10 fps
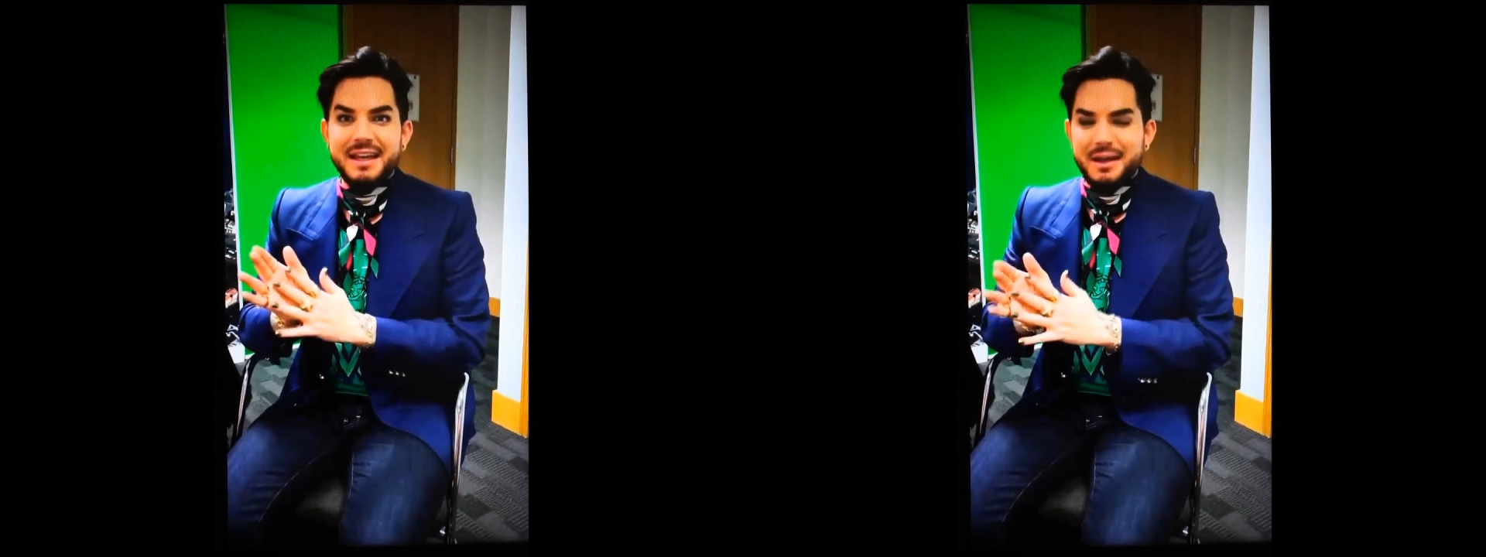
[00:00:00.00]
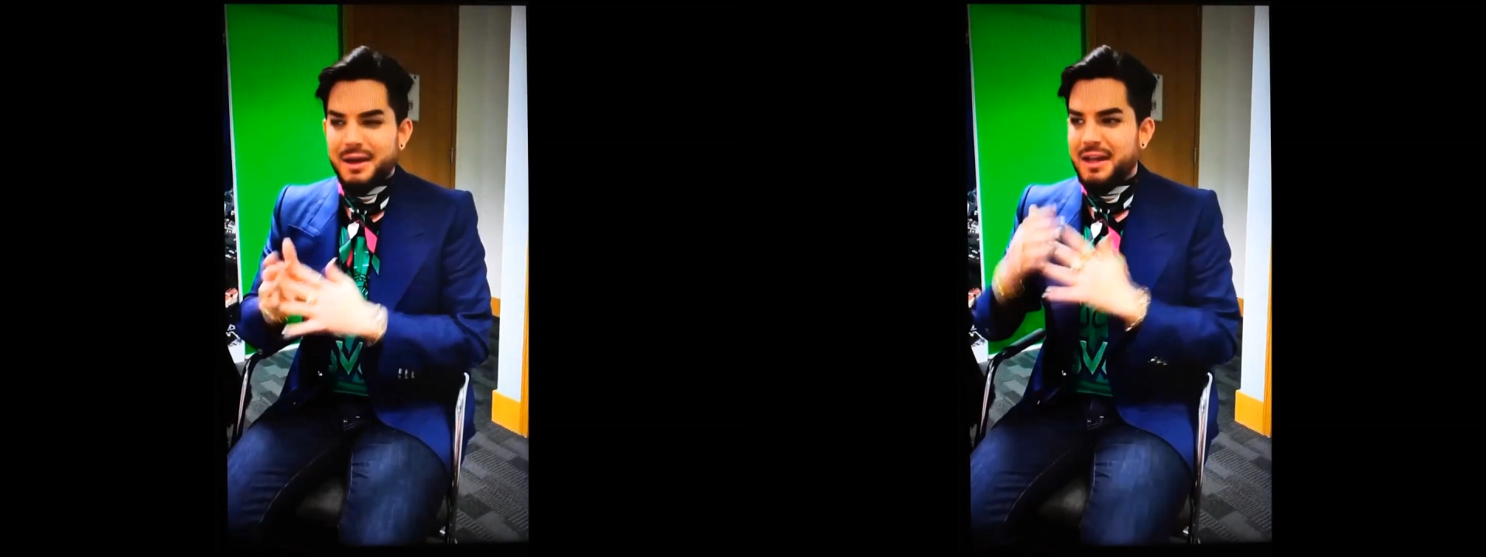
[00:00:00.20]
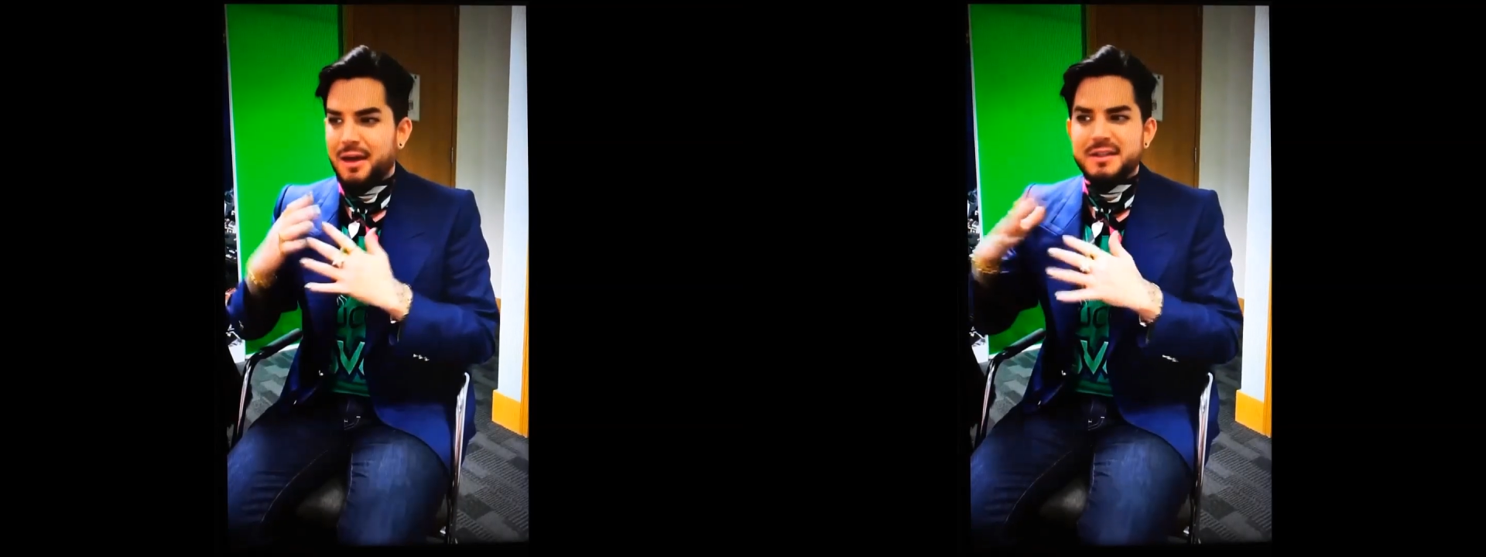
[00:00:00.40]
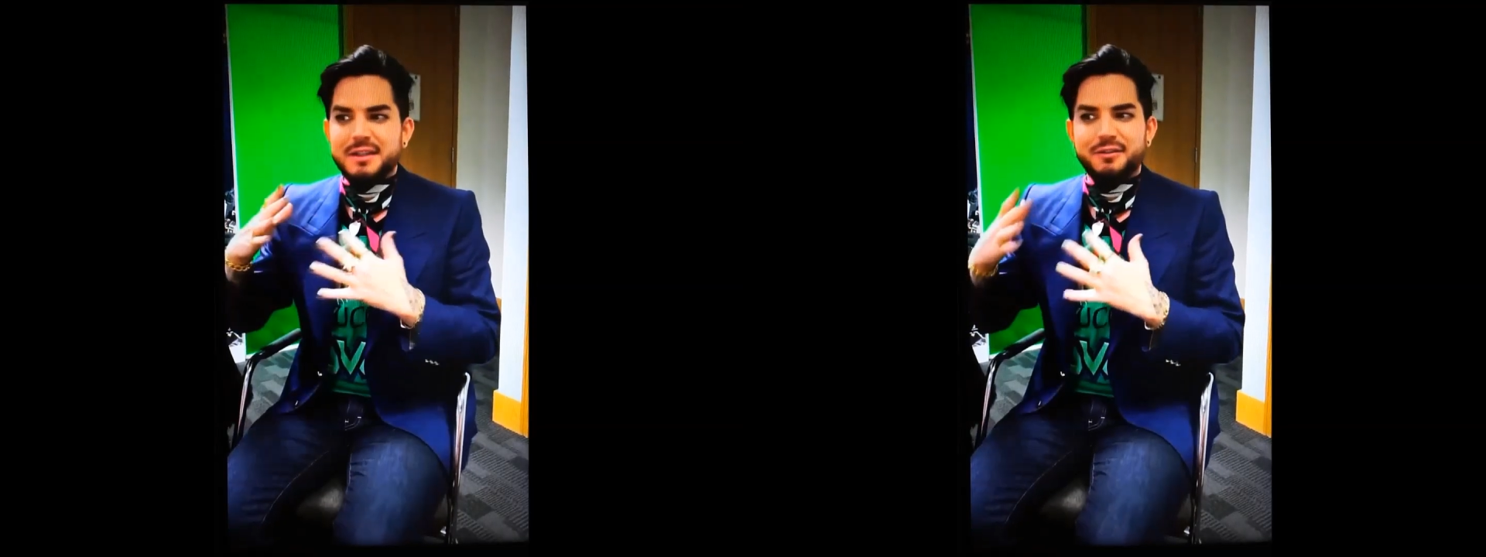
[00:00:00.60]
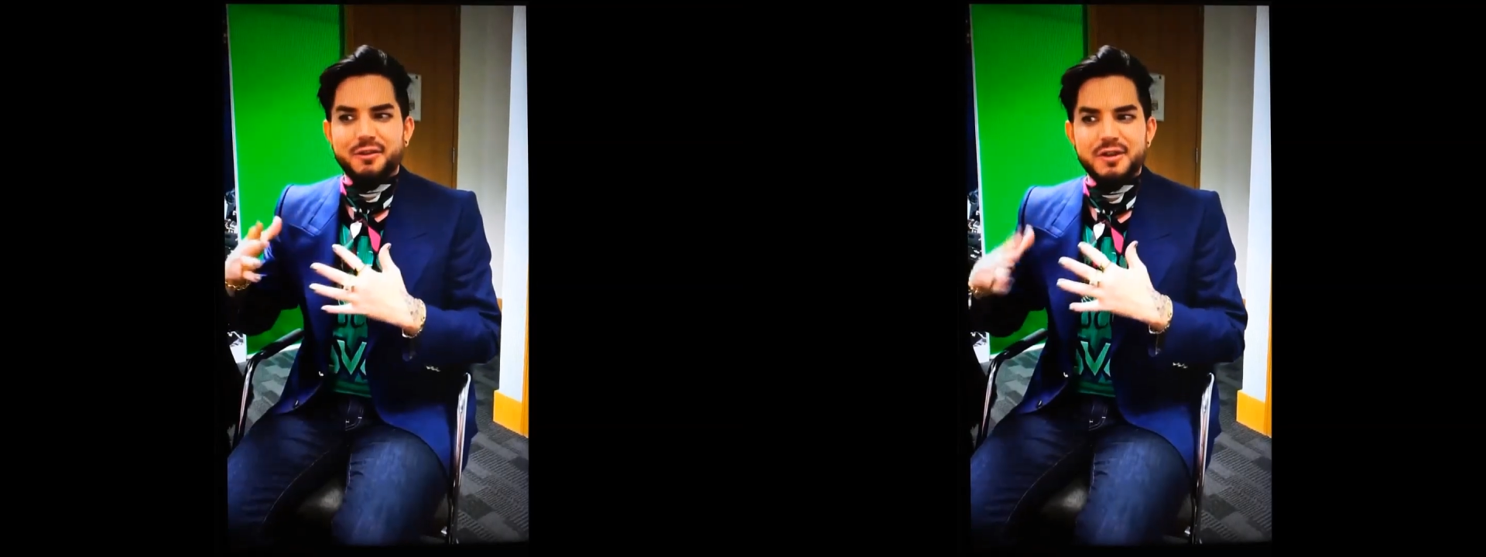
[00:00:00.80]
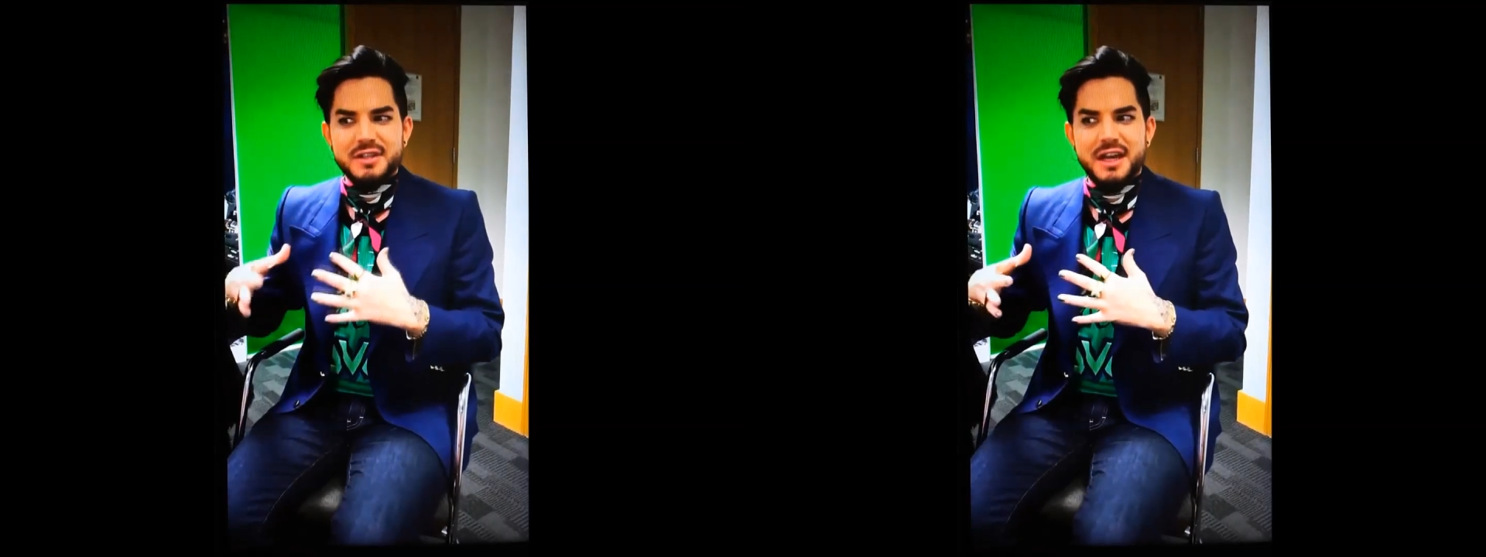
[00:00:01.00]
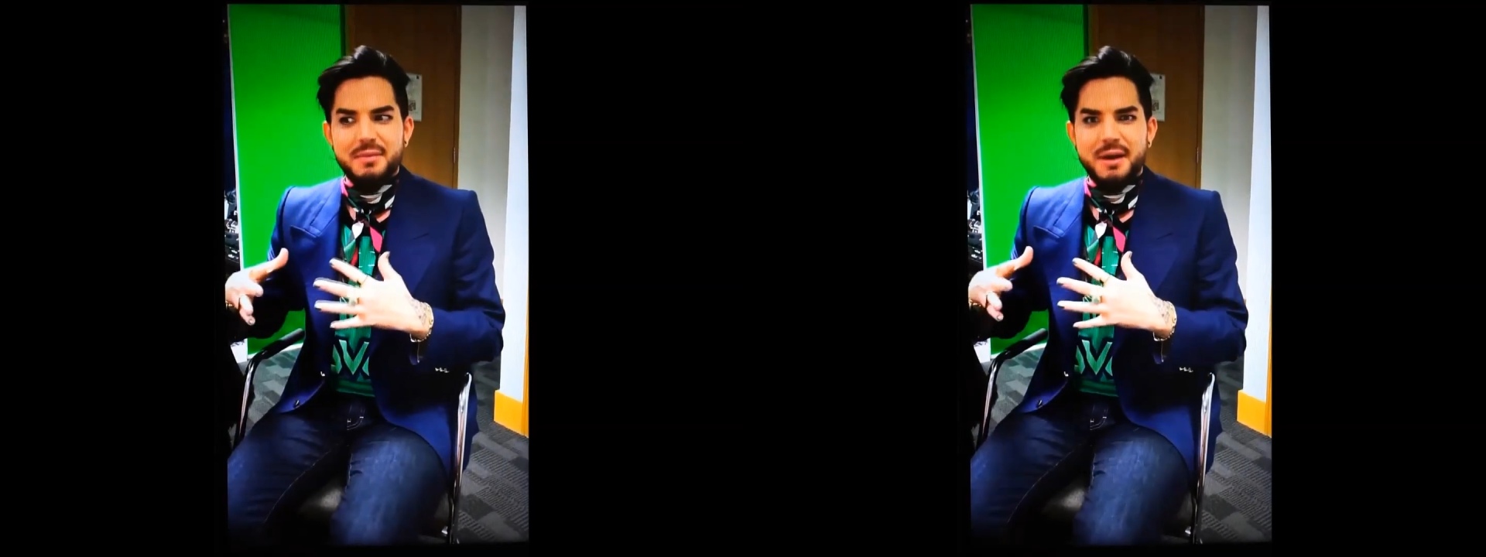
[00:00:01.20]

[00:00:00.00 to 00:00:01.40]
that was like the first time